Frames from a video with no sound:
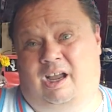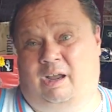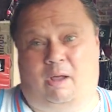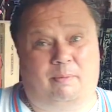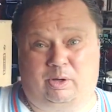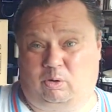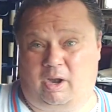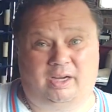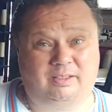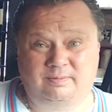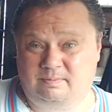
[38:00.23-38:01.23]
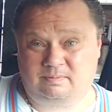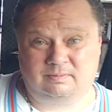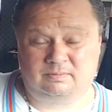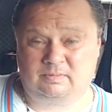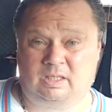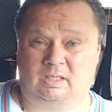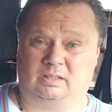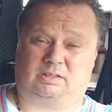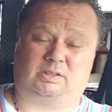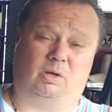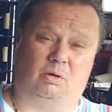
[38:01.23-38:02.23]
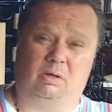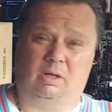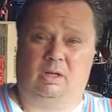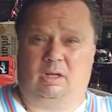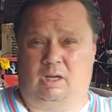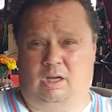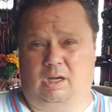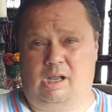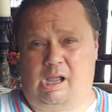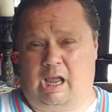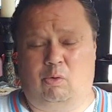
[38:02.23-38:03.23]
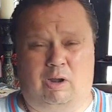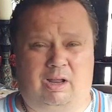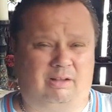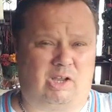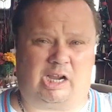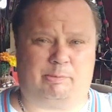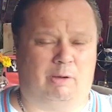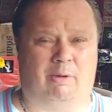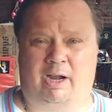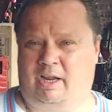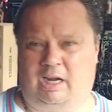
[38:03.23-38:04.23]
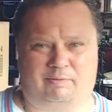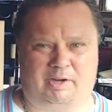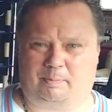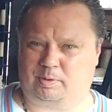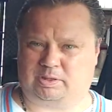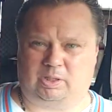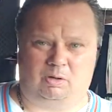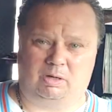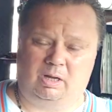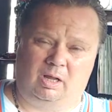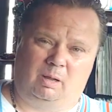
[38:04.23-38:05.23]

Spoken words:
I'll be great. So, I don't want to talk about money on every episode,